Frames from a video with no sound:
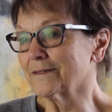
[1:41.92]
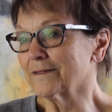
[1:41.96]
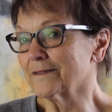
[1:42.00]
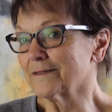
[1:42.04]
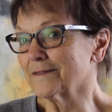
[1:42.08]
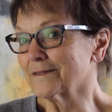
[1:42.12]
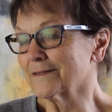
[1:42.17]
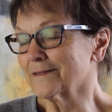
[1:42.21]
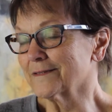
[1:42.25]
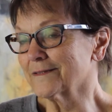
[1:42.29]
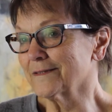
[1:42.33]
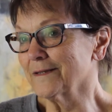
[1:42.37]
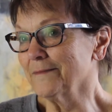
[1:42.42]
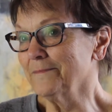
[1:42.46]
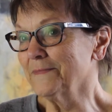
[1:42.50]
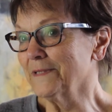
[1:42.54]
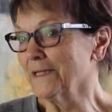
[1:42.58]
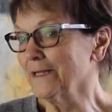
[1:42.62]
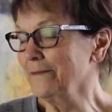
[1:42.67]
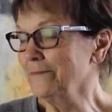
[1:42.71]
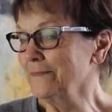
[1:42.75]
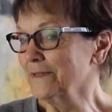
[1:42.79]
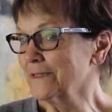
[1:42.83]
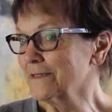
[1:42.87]

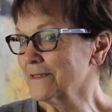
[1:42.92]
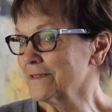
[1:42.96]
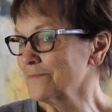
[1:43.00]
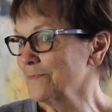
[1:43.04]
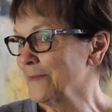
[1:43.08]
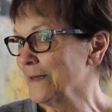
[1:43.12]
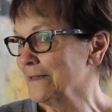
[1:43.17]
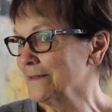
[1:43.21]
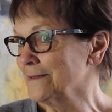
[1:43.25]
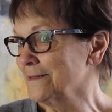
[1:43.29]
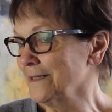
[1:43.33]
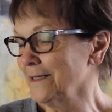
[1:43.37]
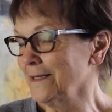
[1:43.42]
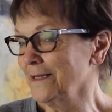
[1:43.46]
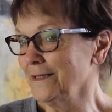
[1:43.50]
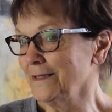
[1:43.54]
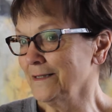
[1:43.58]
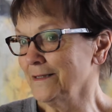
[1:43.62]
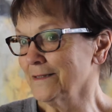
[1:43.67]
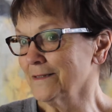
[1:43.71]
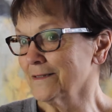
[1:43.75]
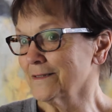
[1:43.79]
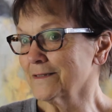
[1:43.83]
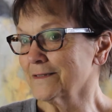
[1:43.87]
sometimes it's
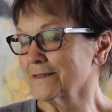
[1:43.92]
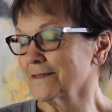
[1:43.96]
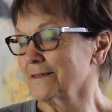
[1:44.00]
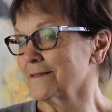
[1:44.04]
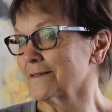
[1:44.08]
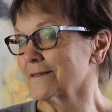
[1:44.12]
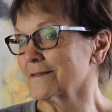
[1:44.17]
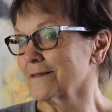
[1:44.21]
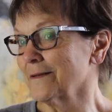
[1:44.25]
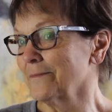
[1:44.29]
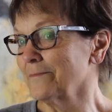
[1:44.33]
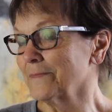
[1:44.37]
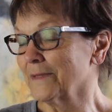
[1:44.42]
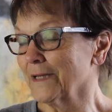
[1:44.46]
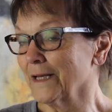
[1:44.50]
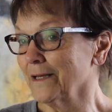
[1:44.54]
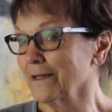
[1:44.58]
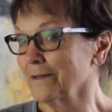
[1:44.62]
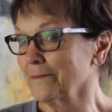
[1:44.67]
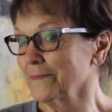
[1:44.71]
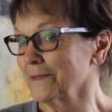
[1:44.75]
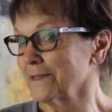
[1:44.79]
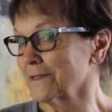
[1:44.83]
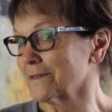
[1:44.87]
spontaneous and
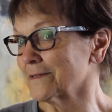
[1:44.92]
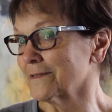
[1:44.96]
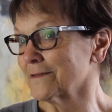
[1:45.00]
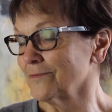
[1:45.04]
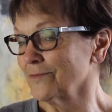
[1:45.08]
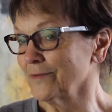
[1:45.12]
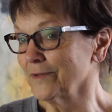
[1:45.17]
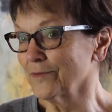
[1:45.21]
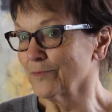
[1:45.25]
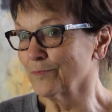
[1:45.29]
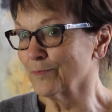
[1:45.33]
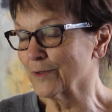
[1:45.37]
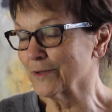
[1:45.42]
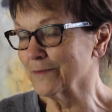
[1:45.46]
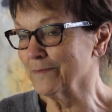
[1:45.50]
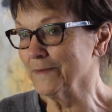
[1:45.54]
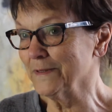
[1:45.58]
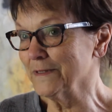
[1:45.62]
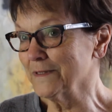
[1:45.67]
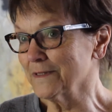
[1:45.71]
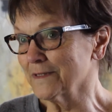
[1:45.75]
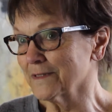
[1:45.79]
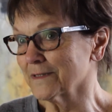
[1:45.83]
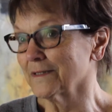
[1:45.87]
sometimes it's with
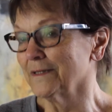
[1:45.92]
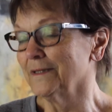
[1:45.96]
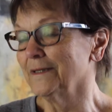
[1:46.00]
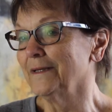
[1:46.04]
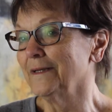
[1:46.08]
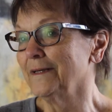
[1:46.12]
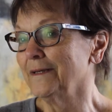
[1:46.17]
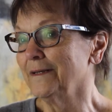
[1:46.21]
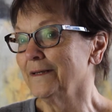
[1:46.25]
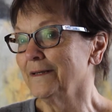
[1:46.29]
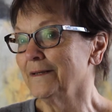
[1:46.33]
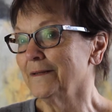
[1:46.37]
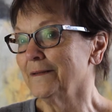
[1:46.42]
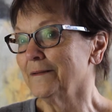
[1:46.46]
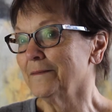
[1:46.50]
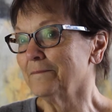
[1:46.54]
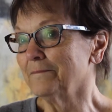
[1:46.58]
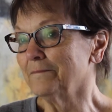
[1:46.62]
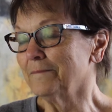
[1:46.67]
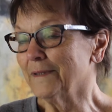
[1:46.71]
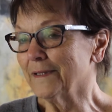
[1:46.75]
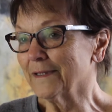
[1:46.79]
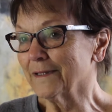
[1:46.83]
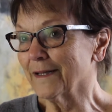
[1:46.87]
purpose.
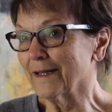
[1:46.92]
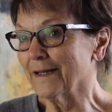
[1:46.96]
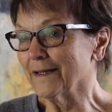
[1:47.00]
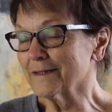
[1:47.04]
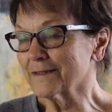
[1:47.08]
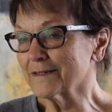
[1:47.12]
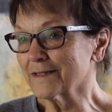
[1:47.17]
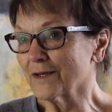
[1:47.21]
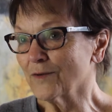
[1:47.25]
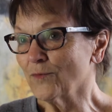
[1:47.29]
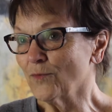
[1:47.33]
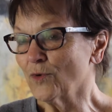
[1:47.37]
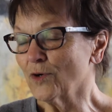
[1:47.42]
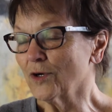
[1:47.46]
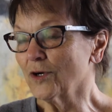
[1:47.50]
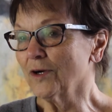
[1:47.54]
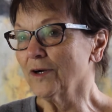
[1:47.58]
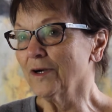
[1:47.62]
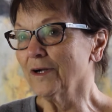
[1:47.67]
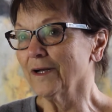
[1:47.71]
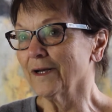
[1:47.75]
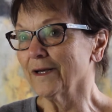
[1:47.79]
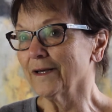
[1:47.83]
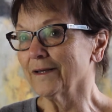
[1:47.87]
But as I
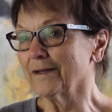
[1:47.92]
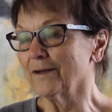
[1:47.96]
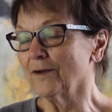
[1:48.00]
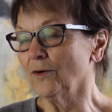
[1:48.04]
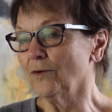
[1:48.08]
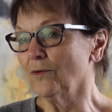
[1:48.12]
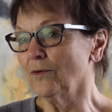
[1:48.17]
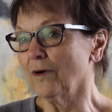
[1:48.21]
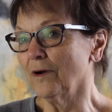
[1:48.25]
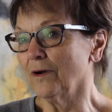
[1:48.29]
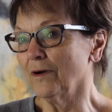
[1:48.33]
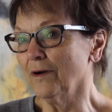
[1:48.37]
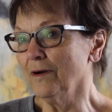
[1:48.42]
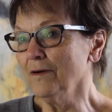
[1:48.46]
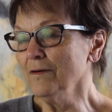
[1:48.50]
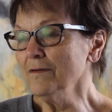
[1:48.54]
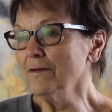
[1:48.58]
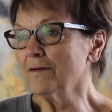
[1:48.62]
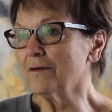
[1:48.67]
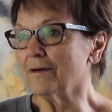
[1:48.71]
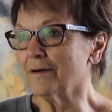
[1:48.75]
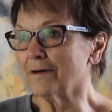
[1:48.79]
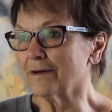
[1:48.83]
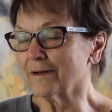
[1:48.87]
work, I go,
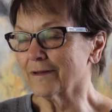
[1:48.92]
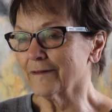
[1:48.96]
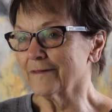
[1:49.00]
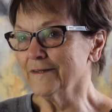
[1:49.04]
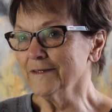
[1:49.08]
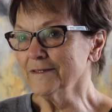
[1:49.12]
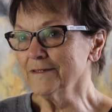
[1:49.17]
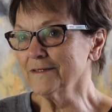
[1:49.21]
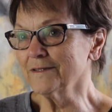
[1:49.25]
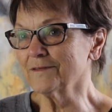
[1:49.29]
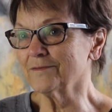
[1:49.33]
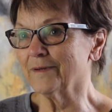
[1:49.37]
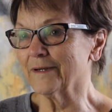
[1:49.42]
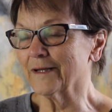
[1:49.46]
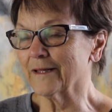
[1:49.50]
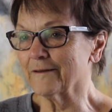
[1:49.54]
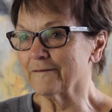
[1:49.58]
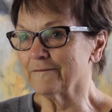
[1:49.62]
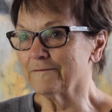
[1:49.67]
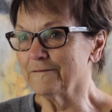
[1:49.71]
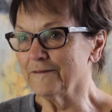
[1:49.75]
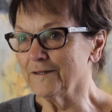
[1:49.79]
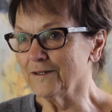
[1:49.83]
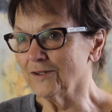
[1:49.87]
oh, this is what I
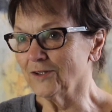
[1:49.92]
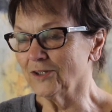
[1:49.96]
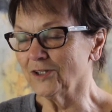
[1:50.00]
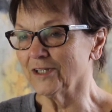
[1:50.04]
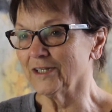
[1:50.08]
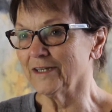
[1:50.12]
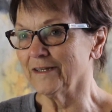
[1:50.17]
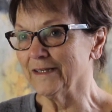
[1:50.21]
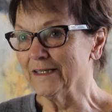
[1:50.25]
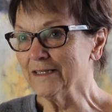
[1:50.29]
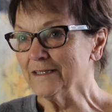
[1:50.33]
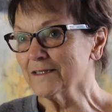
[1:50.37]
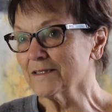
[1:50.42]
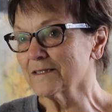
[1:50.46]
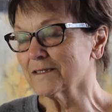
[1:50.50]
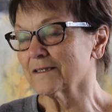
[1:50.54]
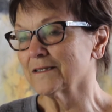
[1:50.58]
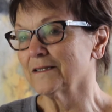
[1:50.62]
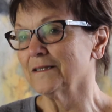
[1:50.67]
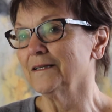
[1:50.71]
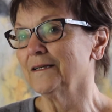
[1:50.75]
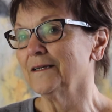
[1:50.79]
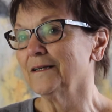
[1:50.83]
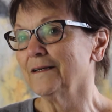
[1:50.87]
feel in this,
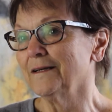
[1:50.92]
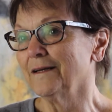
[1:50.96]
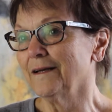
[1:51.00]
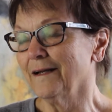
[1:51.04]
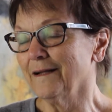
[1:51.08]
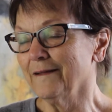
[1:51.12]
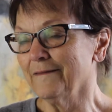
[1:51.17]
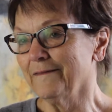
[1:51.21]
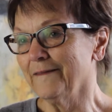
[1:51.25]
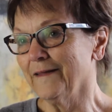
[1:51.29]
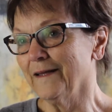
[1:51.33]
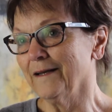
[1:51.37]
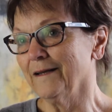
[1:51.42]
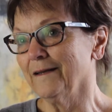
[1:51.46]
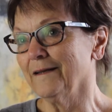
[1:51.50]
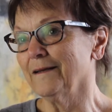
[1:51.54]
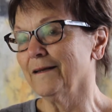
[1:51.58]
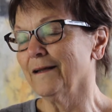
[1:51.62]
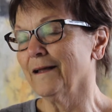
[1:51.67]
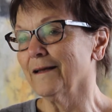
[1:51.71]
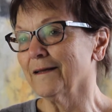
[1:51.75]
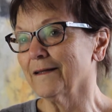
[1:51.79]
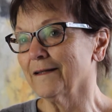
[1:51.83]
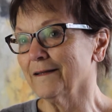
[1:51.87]
and
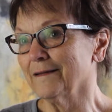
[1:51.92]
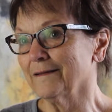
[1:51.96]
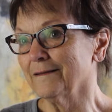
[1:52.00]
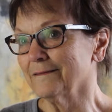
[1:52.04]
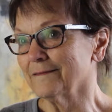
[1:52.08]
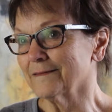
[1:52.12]
then I